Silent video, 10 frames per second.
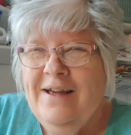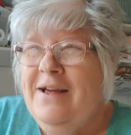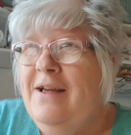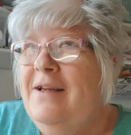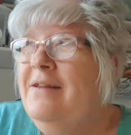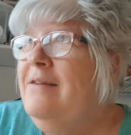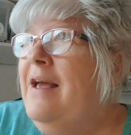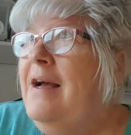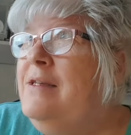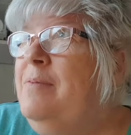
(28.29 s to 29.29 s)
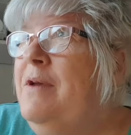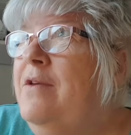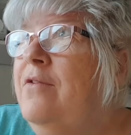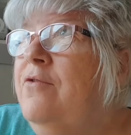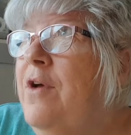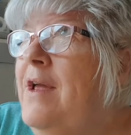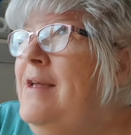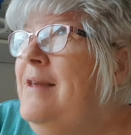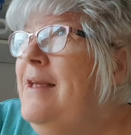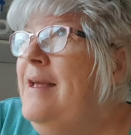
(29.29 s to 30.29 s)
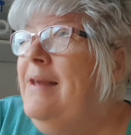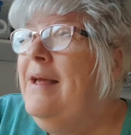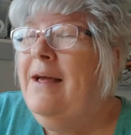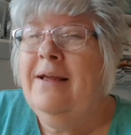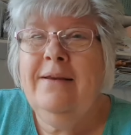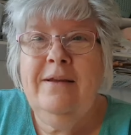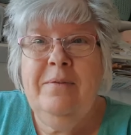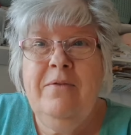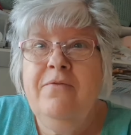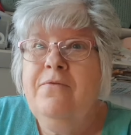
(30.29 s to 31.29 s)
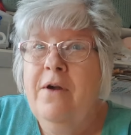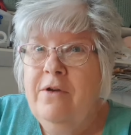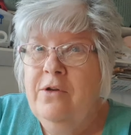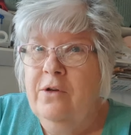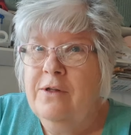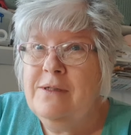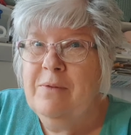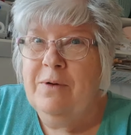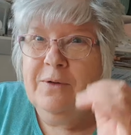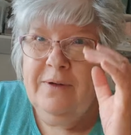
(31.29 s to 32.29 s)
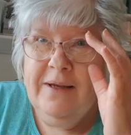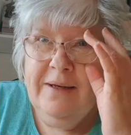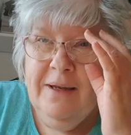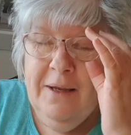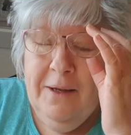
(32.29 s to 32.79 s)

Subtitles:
It has been raining and it's been very dull this morning,